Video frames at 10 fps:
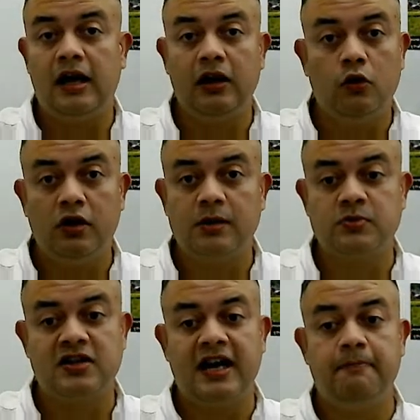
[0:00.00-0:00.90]

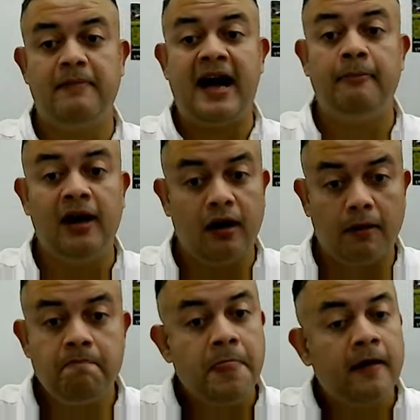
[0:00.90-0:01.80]
algorithms like
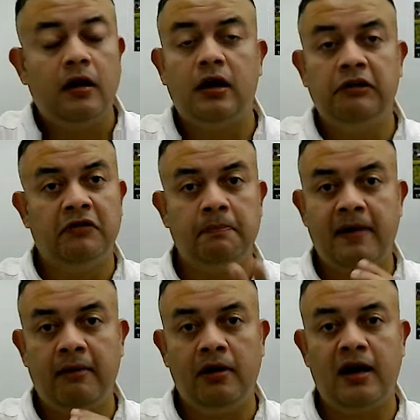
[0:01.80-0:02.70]
PAML uh, even
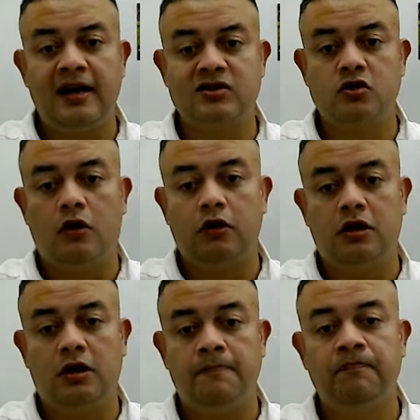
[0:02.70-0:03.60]
PAML has got
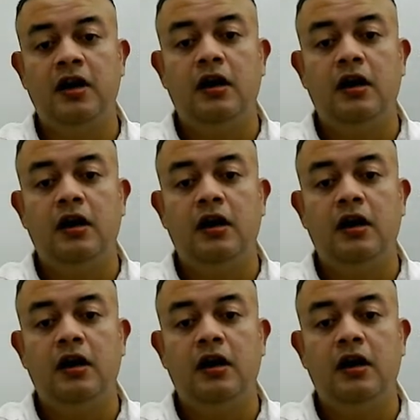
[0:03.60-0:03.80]
uh,